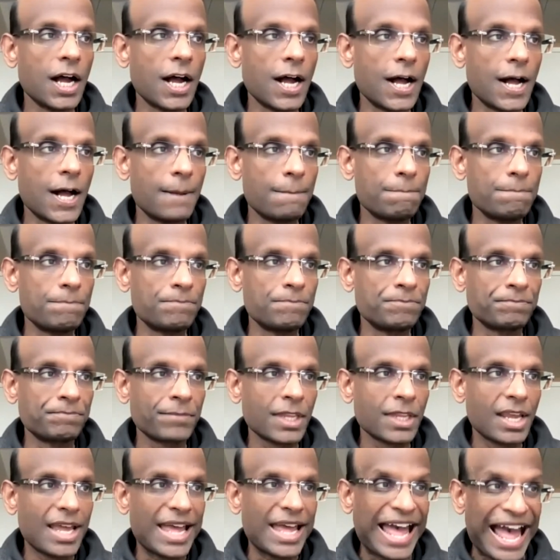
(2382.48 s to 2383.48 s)
And
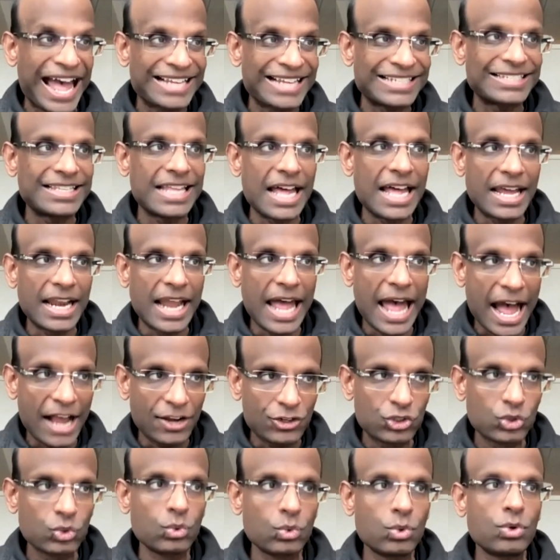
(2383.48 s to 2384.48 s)
as that
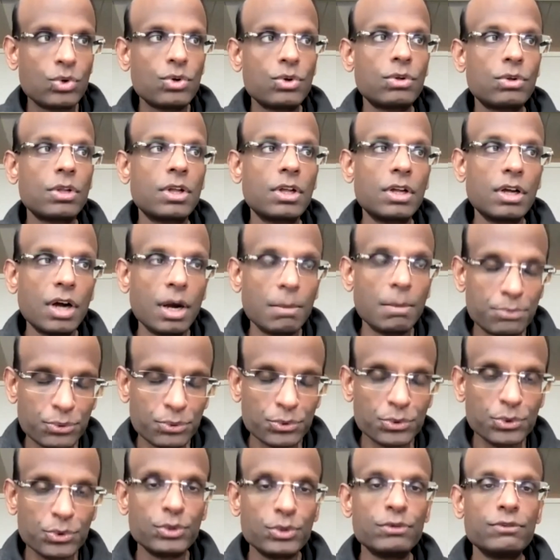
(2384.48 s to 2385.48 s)
actual
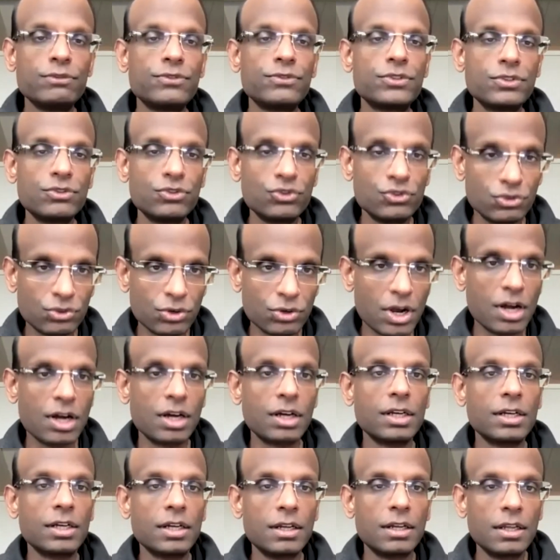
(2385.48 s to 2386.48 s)
approved
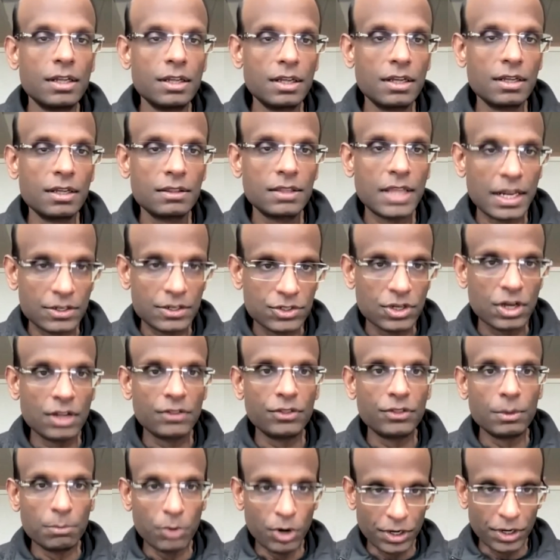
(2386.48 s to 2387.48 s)
drug that is
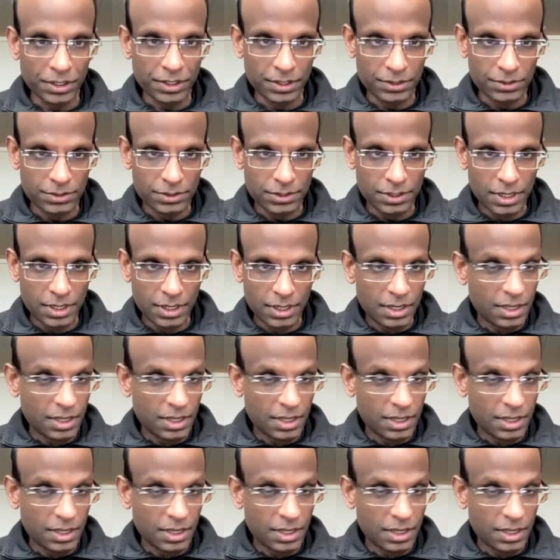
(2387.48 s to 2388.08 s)
on the market.